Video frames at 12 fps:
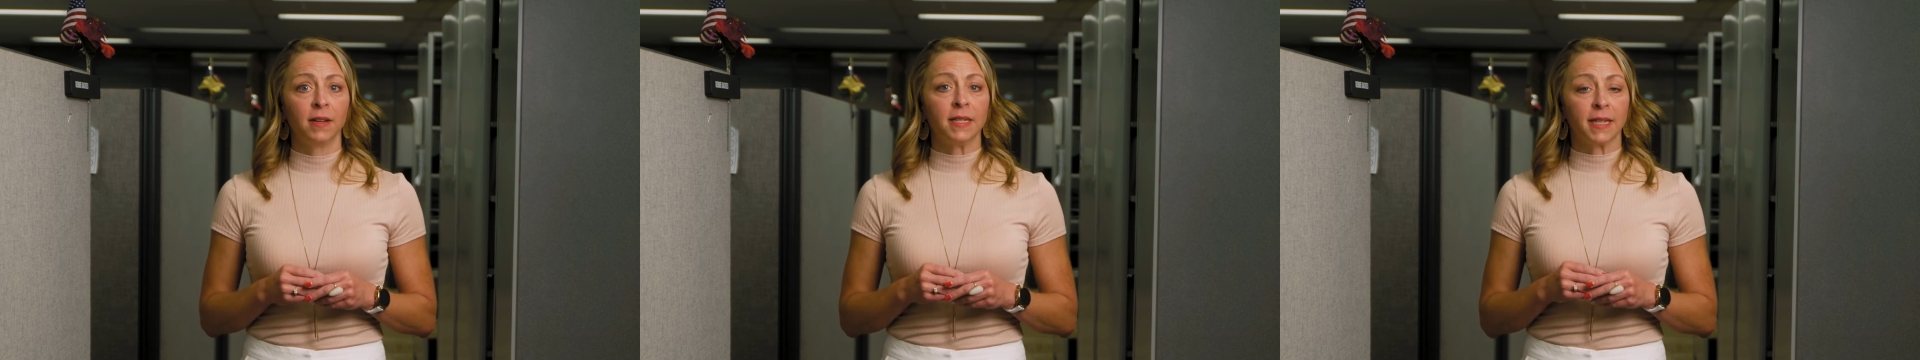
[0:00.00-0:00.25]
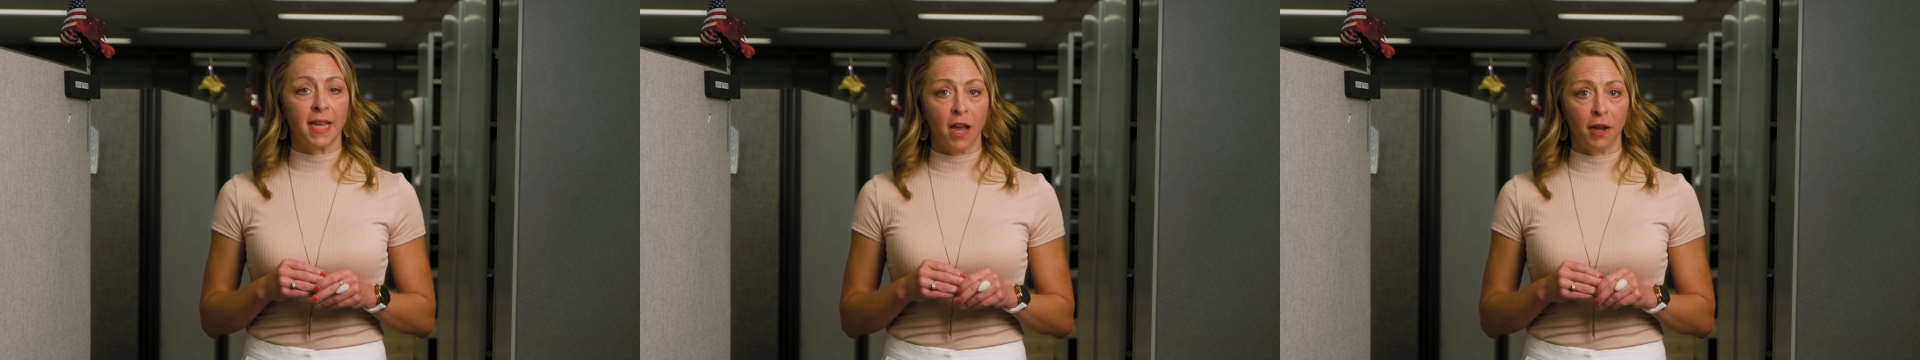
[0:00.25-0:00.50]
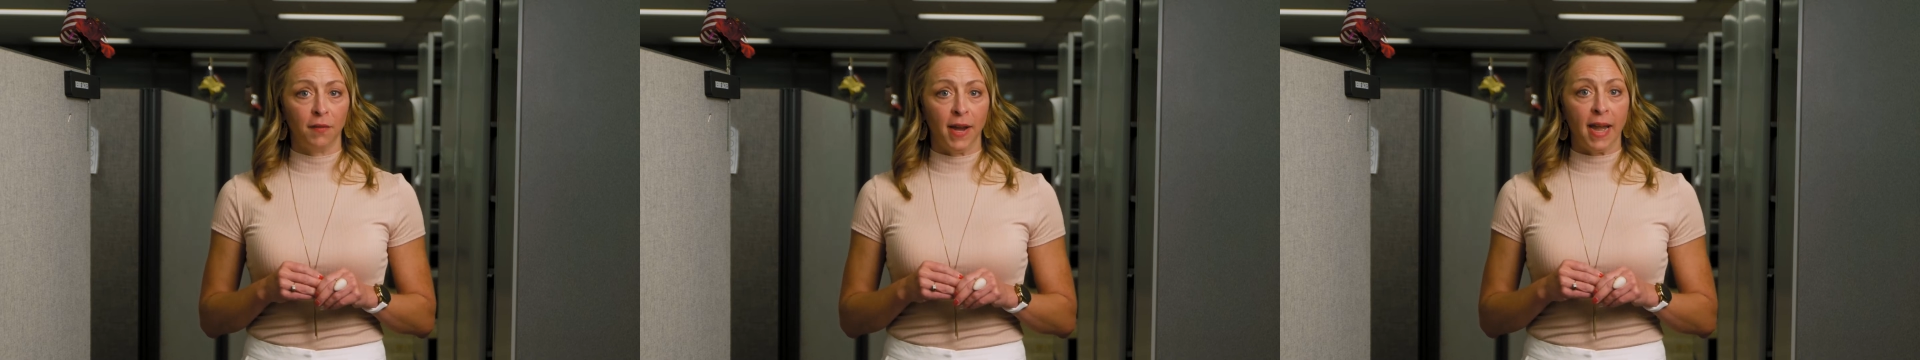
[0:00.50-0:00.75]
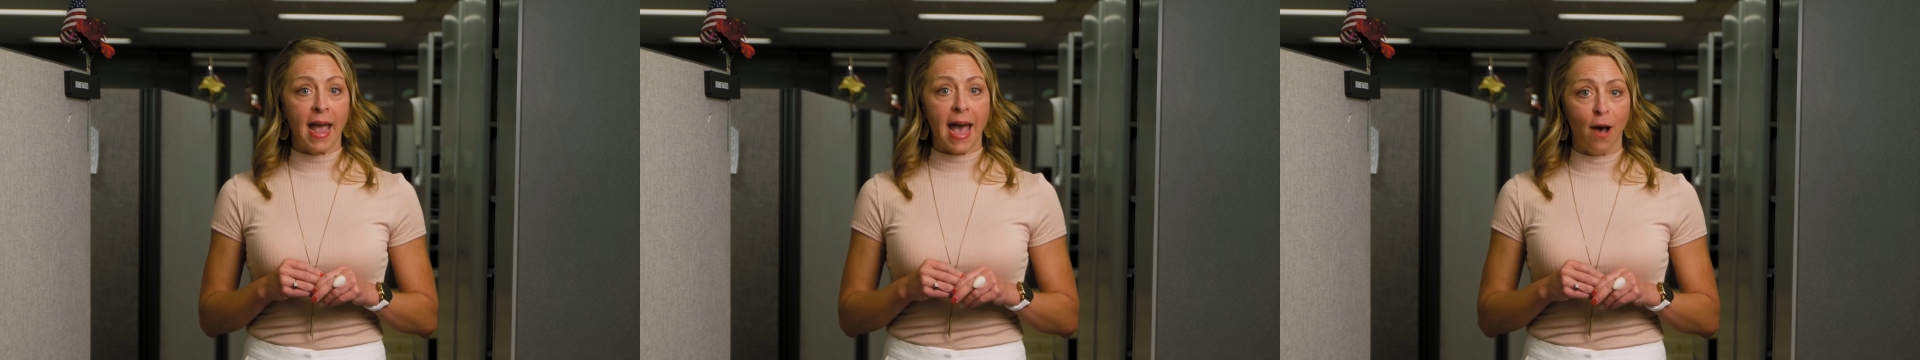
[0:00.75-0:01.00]
to
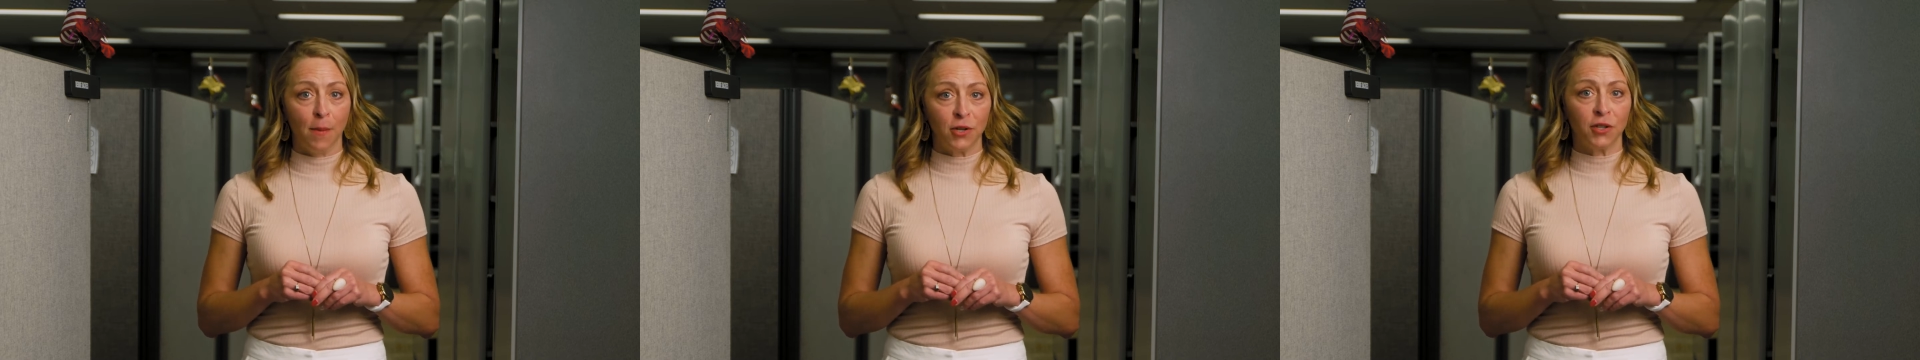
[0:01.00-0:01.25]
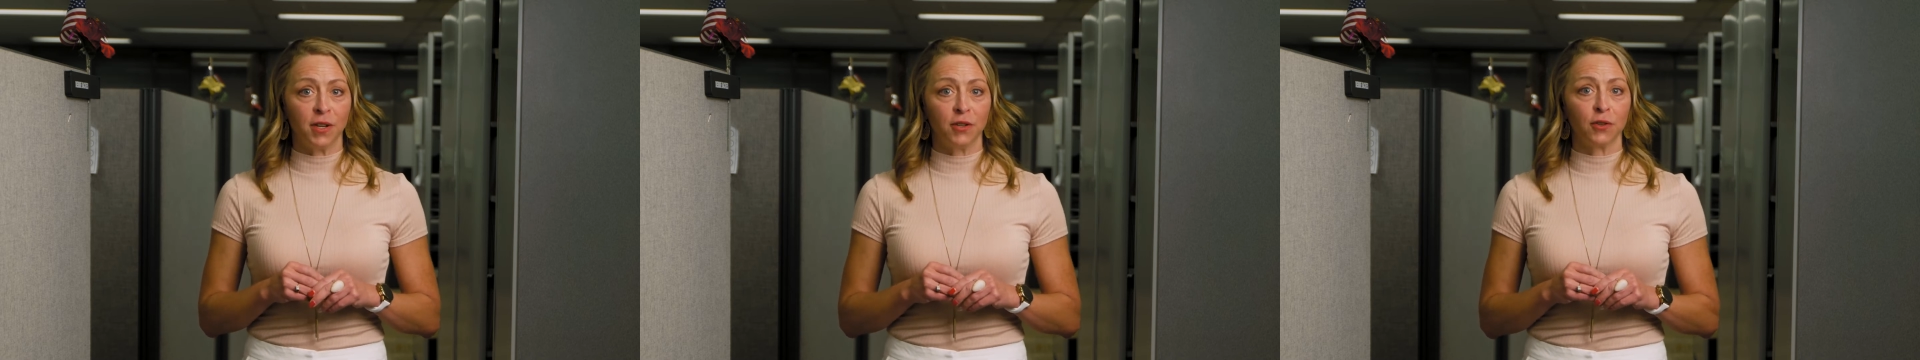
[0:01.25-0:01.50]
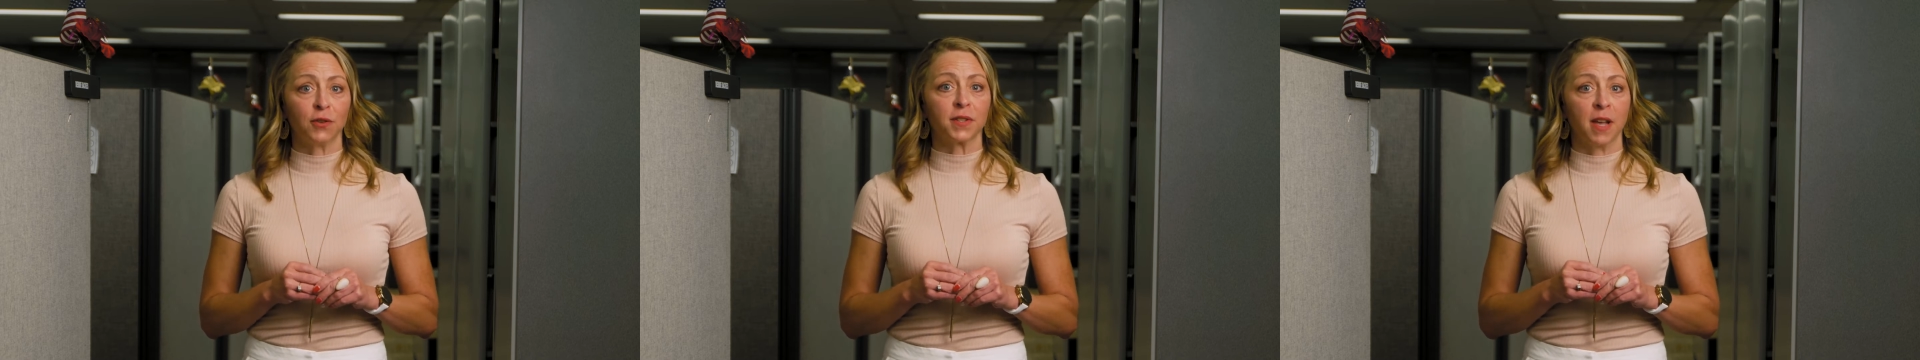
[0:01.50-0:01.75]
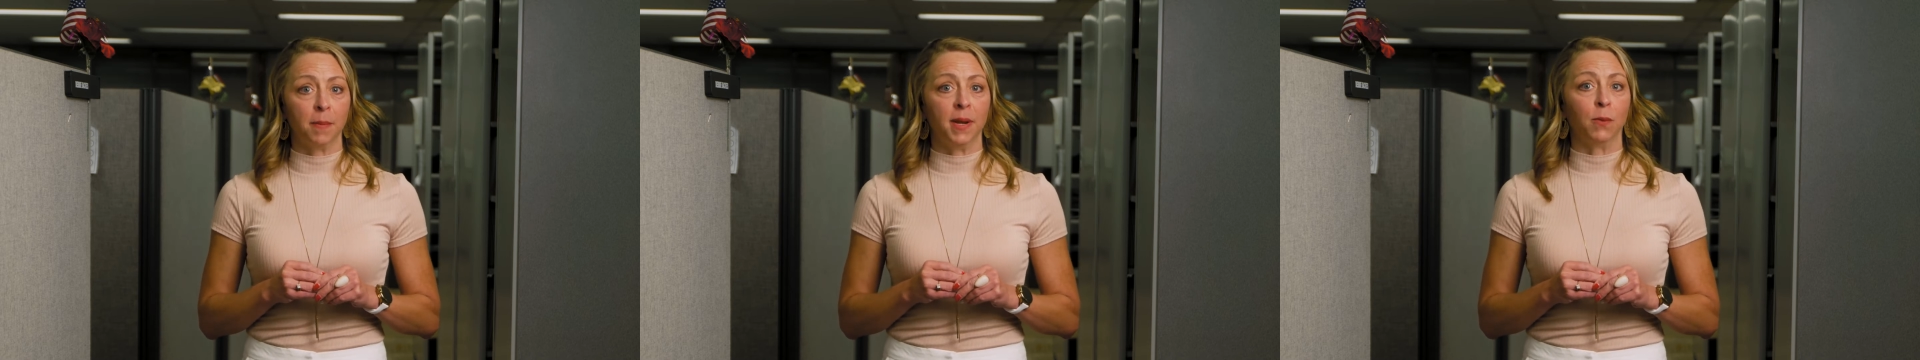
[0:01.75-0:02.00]
calculate how much the insurance
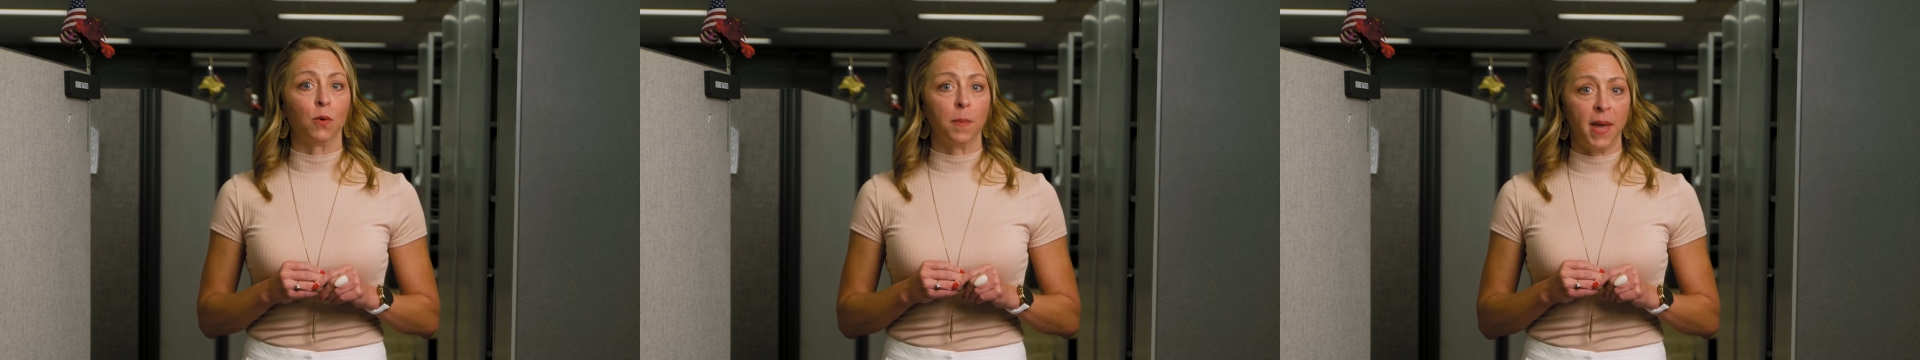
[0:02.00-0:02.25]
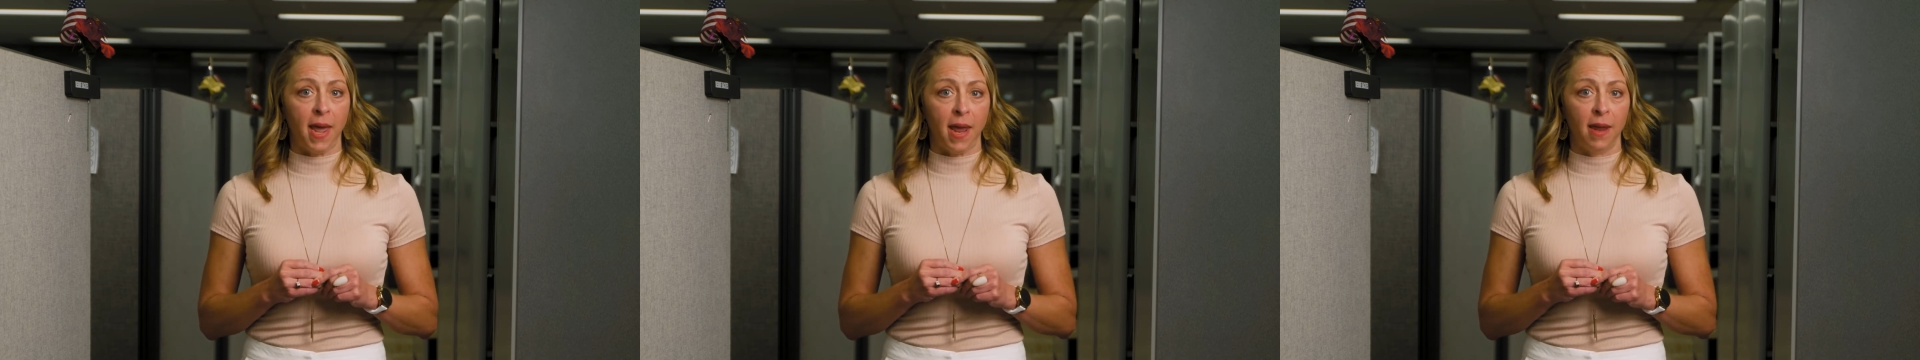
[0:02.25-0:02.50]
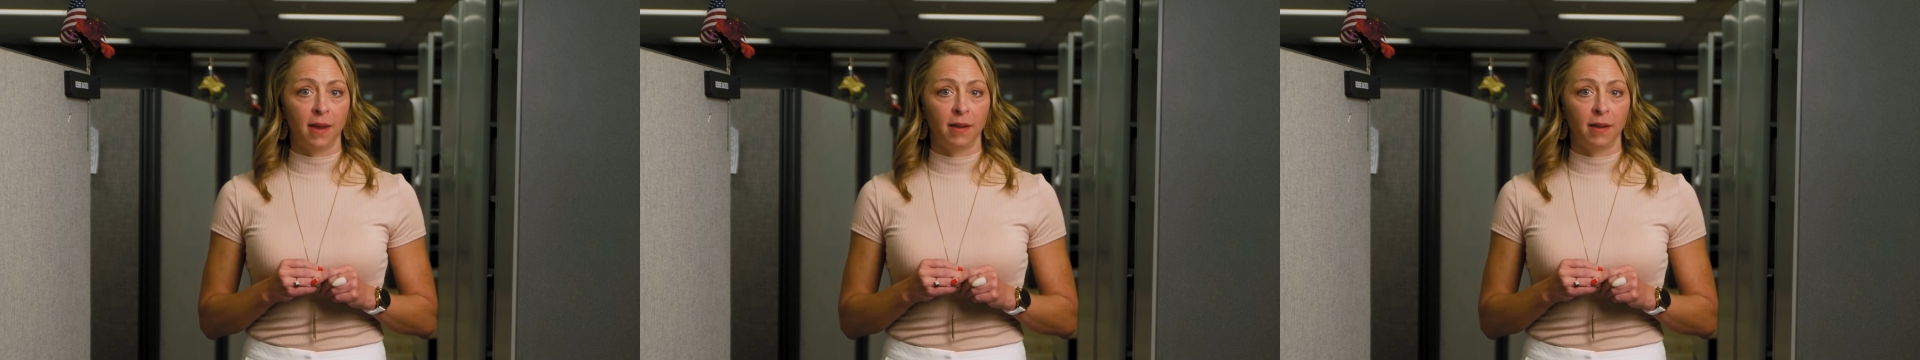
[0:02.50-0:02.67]
company will pay.